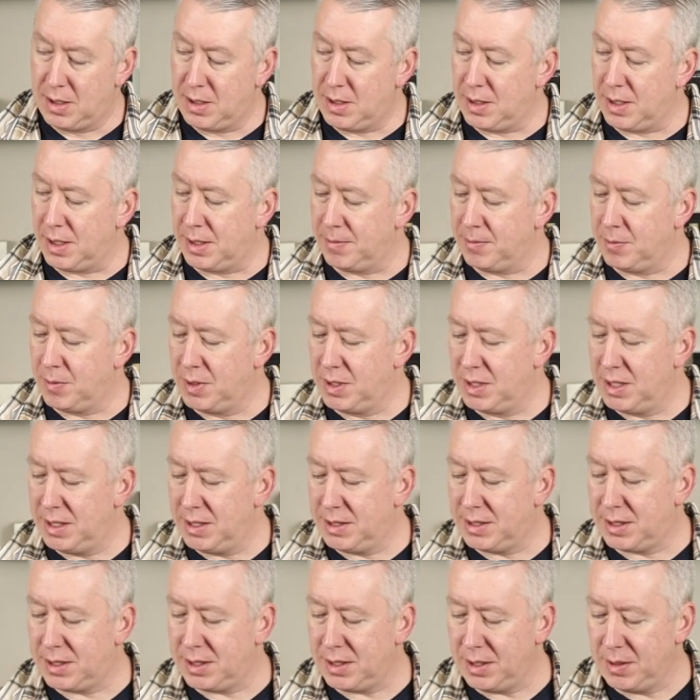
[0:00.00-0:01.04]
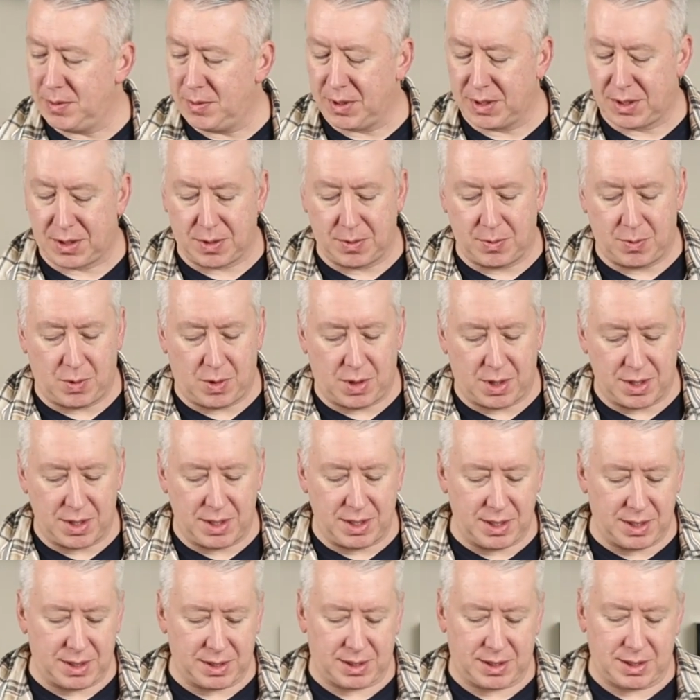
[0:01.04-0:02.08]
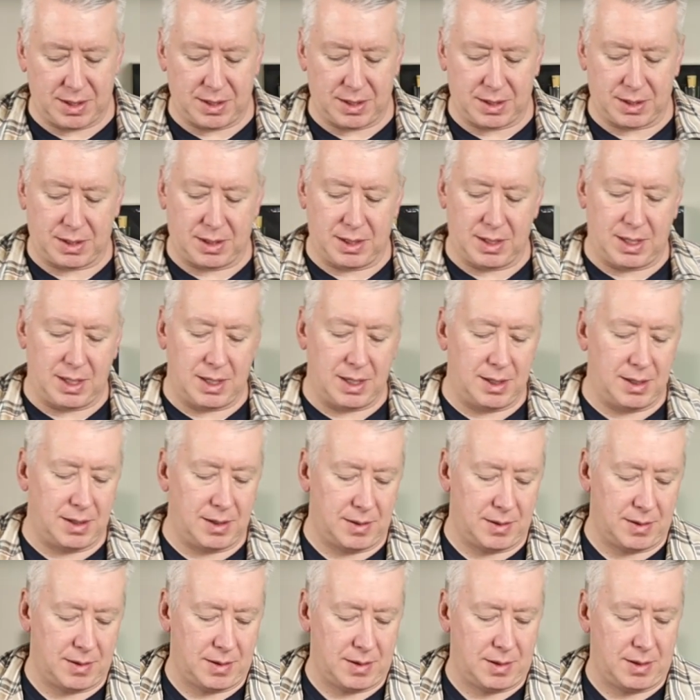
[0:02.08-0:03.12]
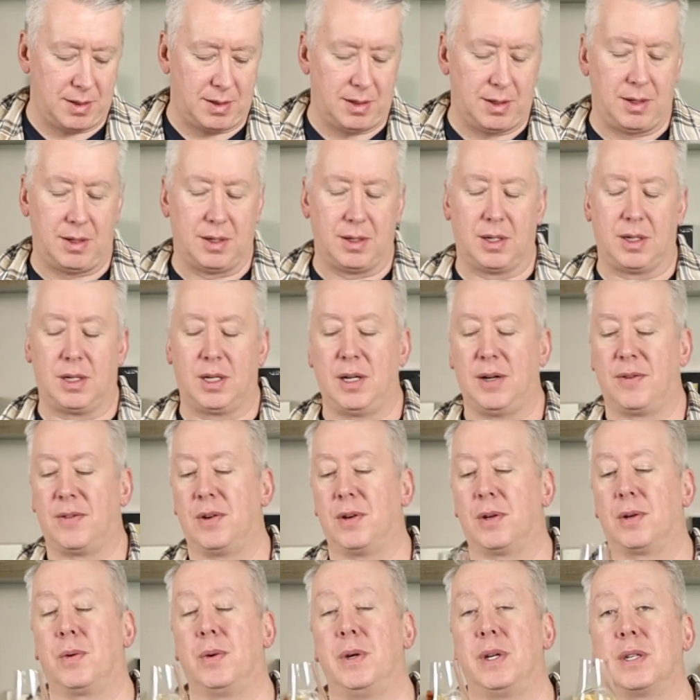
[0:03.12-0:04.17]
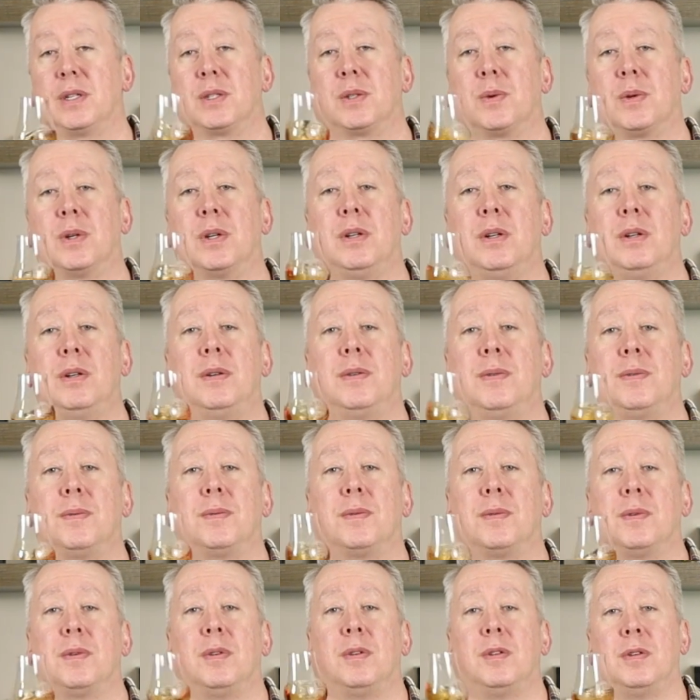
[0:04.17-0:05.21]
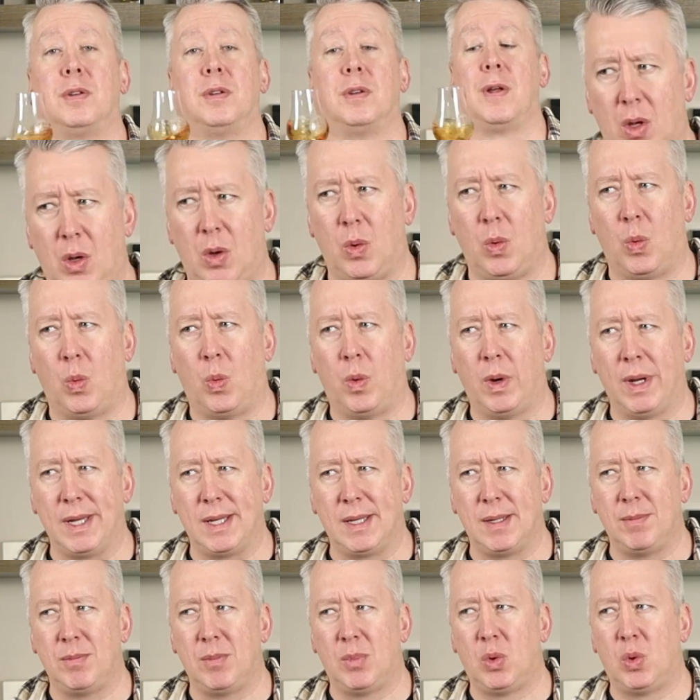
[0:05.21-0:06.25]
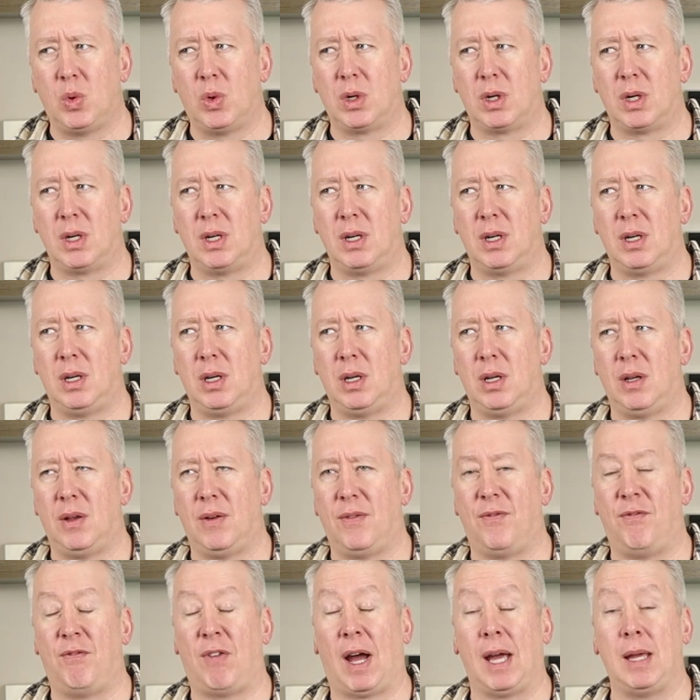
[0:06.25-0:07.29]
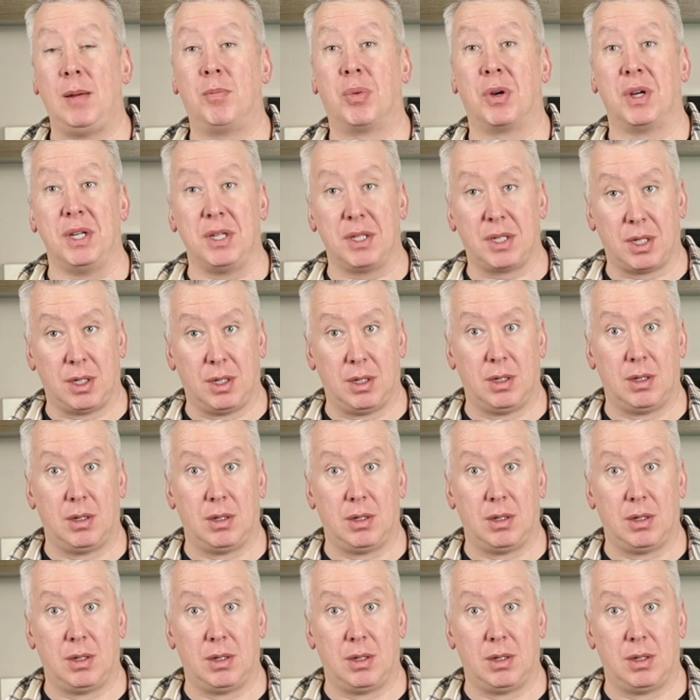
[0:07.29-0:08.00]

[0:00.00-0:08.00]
All right, well, let's see what some water does to this guy. Give her a quick swirl. Way more vibrant